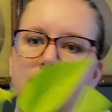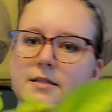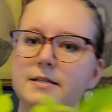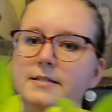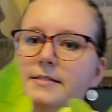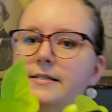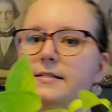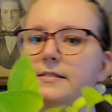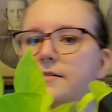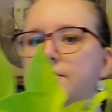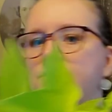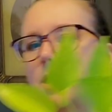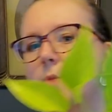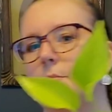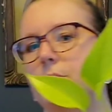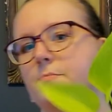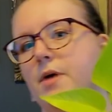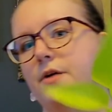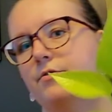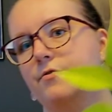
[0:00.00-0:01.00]
This sits on
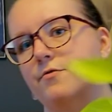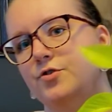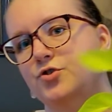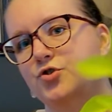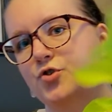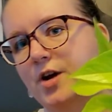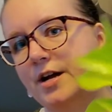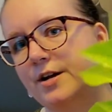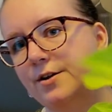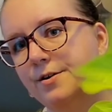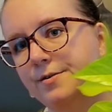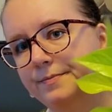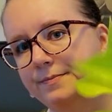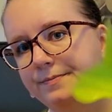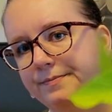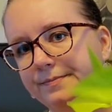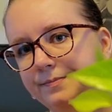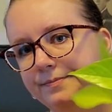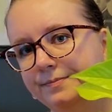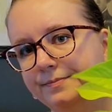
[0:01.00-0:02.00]
top of my refrigerator.
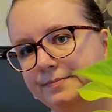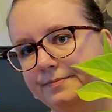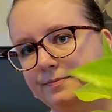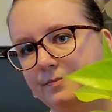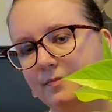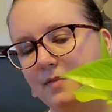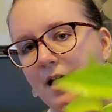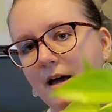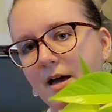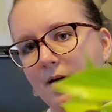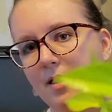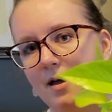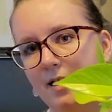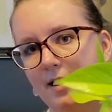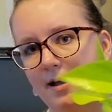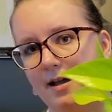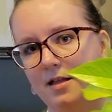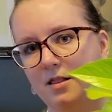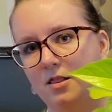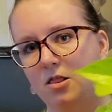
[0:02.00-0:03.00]

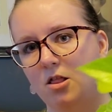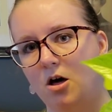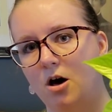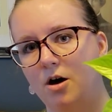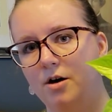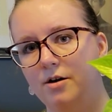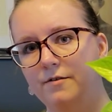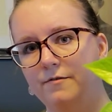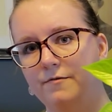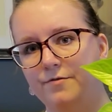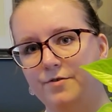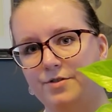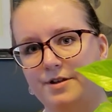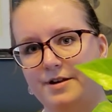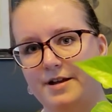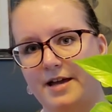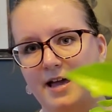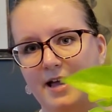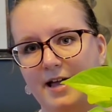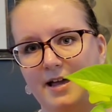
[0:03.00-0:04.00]
I long for the
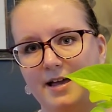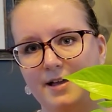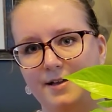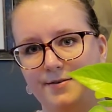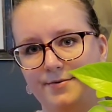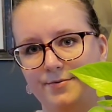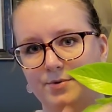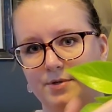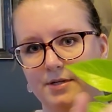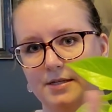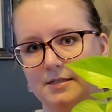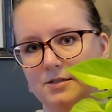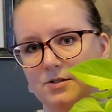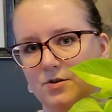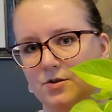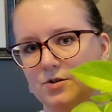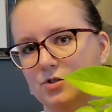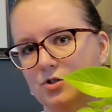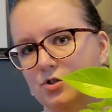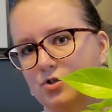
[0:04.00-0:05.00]
day when it
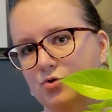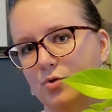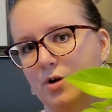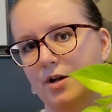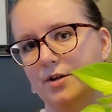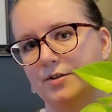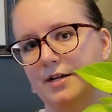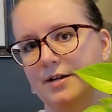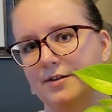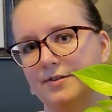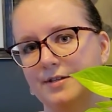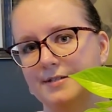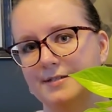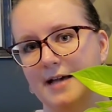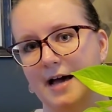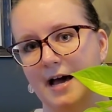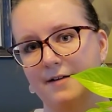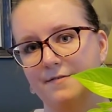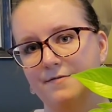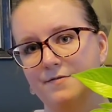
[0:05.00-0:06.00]
starts to trail down the
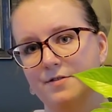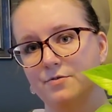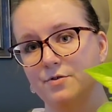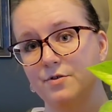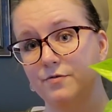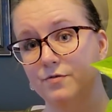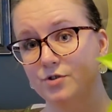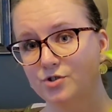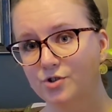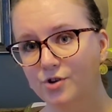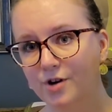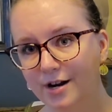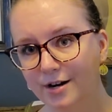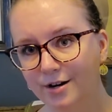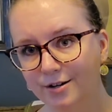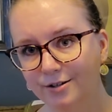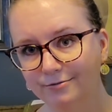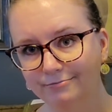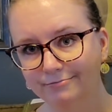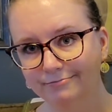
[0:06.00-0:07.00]
side of the
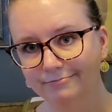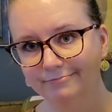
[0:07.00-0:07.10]
refrigerator.